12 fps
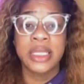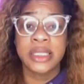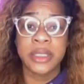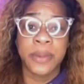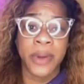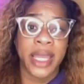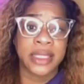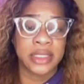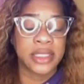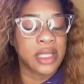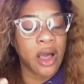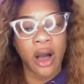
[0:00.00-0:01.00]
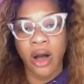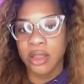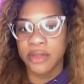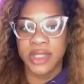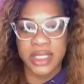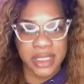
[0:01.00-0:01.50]
to practice all
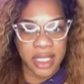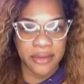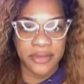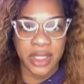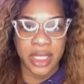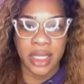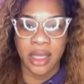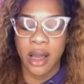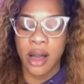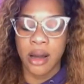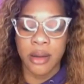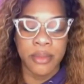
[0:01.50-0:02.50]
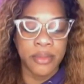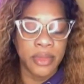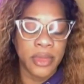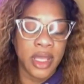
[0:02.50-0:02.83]
of the safety um,